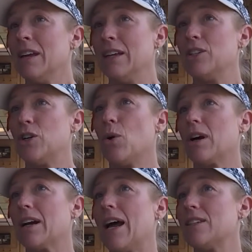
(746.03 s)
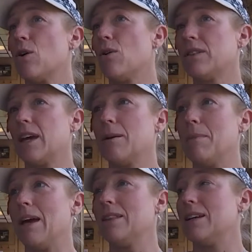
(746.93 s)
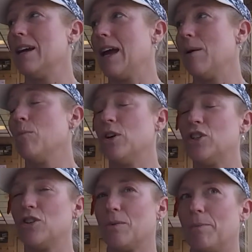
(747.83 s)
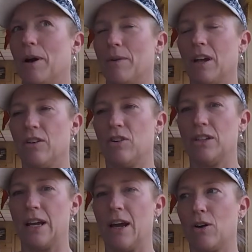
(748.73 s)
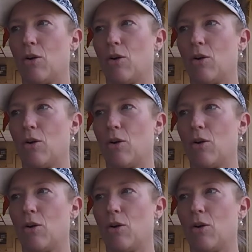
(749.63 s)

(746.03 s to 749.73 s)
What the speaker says: And she organized the whole thing, made the name, which you could probably understand.